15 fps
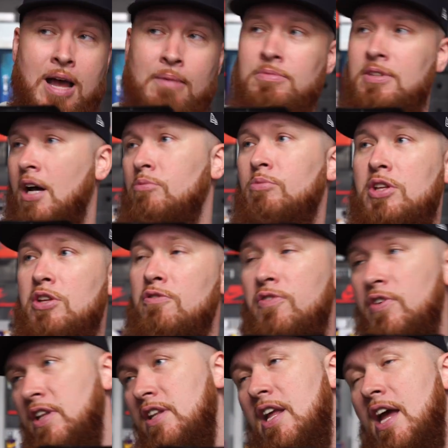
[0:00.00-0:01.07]
I'm done with you
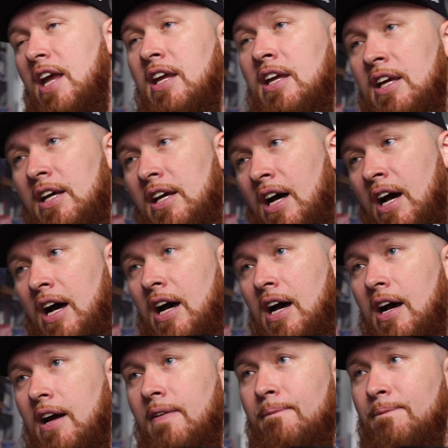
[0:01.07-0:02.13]
for the day.
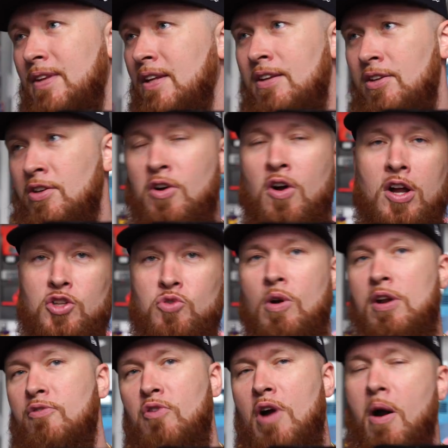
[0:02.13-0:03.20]
Uh, you're on
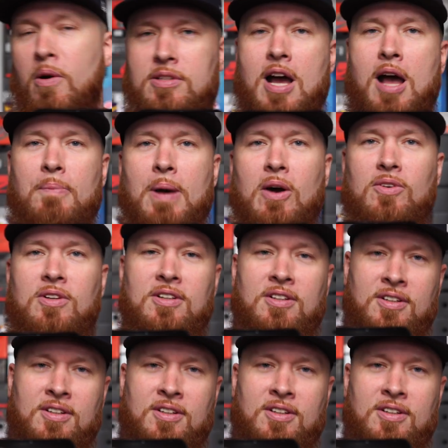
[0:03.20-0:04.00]
24 hour timeout.